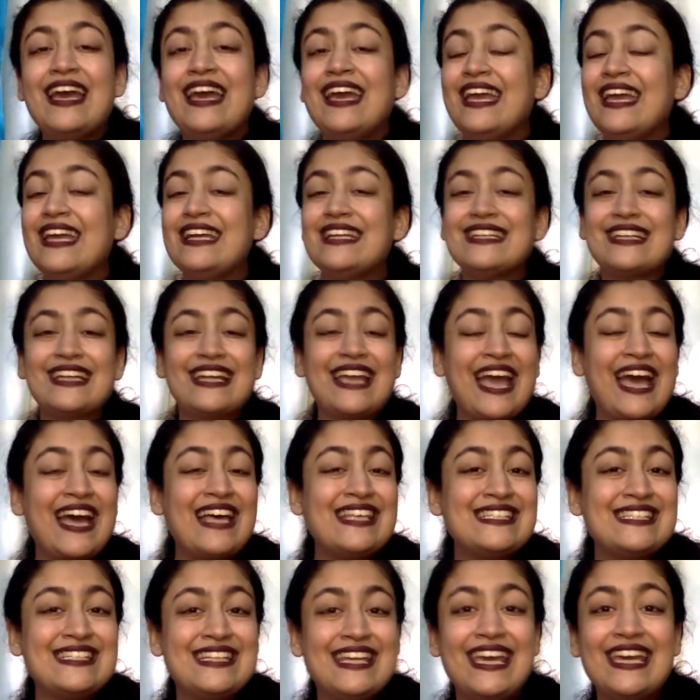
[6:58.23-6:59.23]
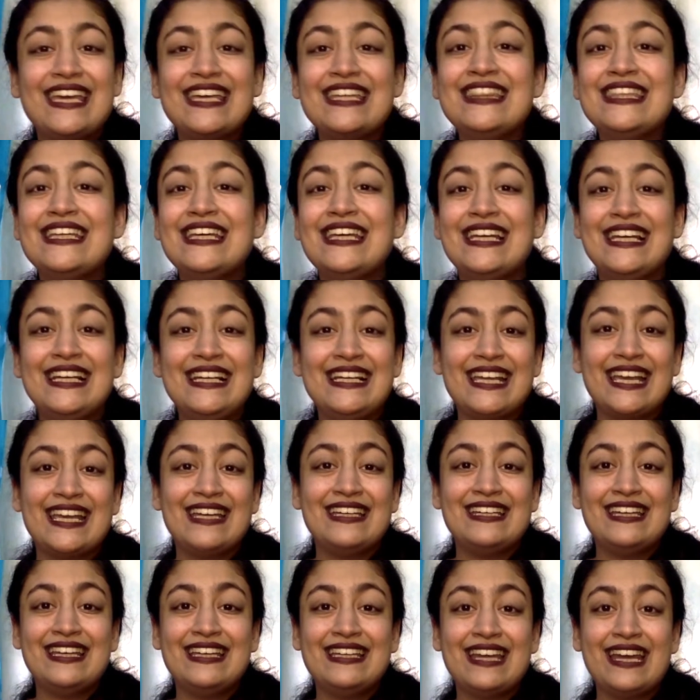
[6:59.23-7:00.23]
It has taken the guilt and
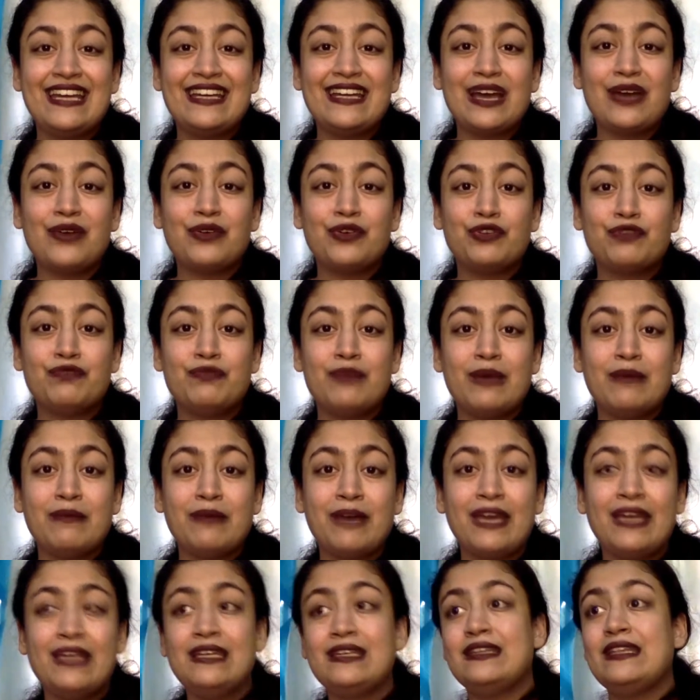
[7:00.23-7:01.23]
regret out of my mind